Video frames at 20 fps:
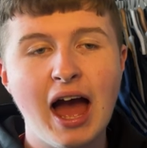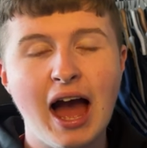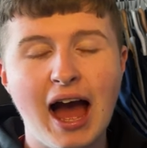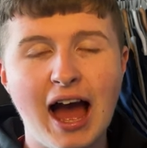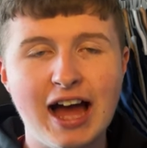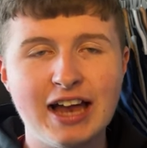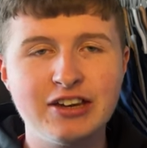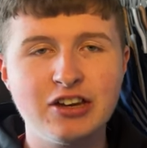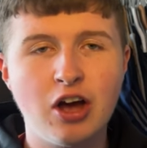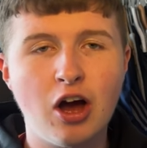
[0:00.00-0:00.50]

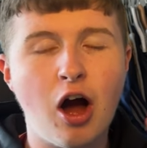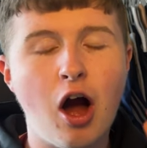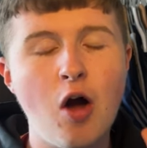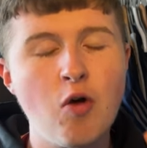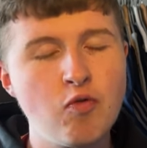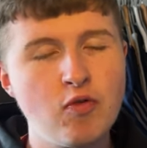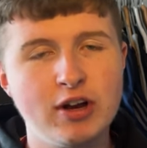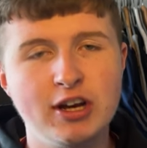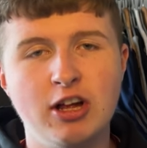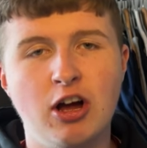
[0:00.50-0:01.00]
And I
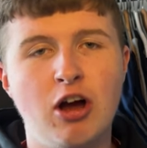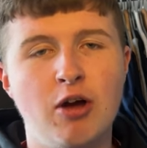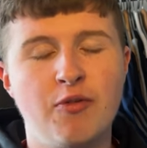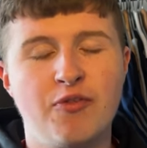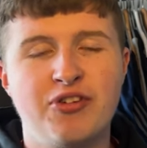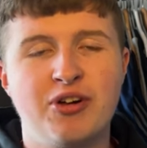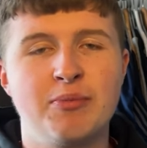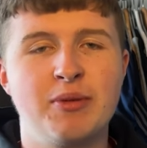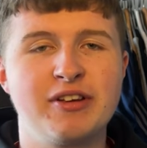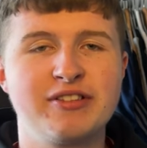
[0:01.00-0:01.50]
really hope
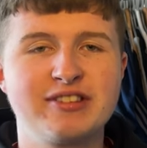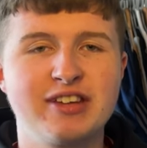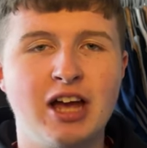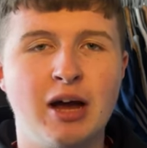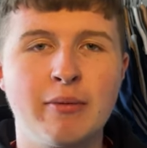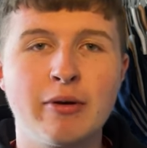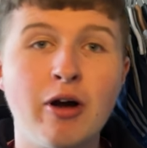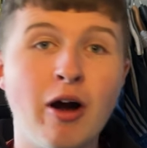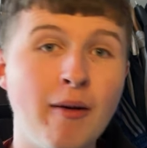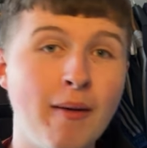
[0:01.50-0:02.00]
for them this day.
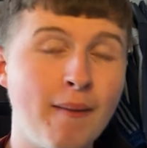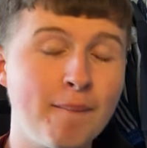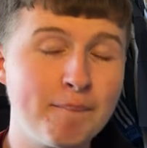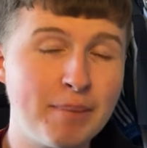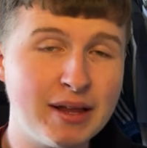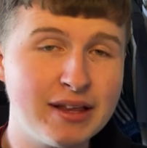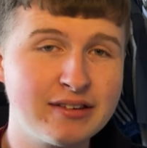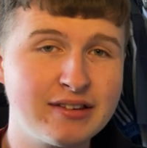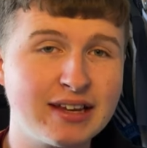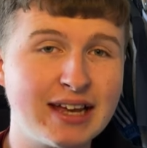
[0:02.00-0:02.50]
I've
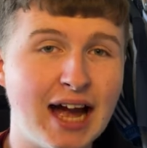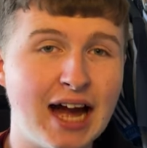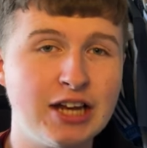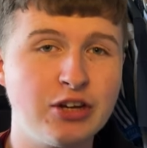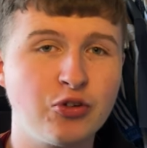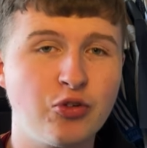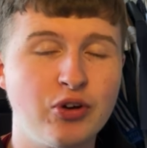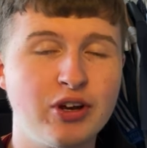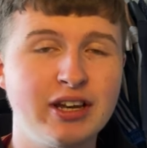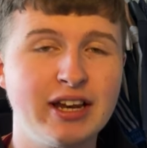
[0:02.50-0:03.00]
been to
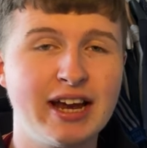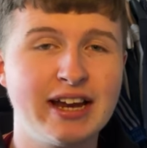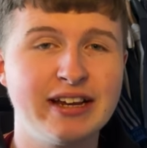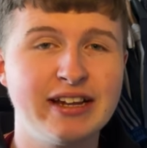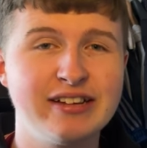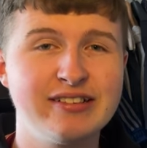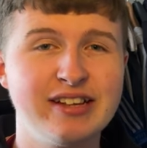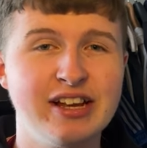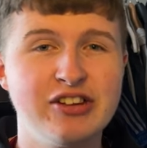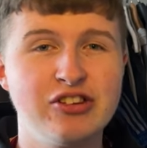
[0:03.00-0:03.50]
Gander Green Lane
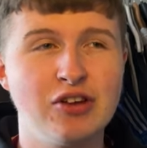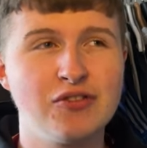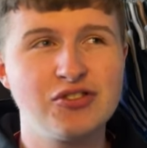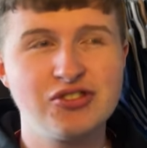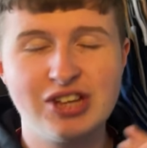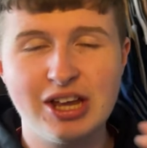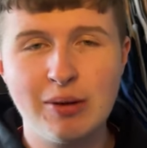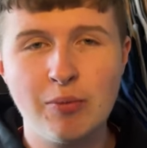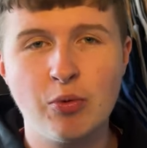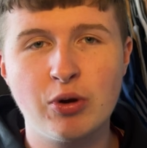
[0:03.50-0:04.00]
this season. I've
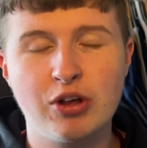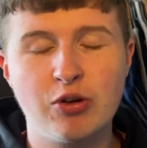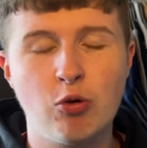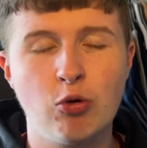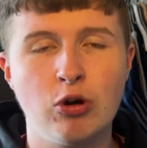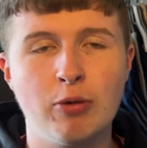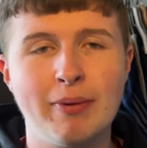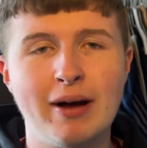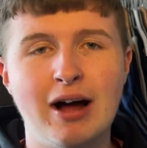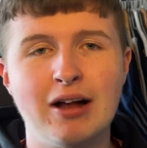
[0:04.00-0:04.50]
seen what it's
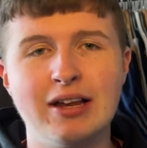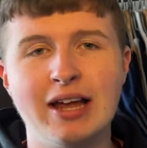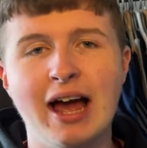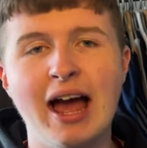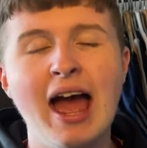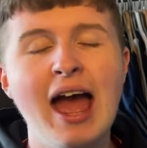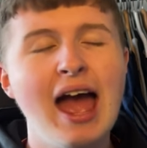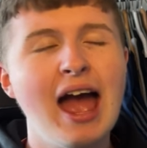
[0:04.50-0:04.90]
all about there.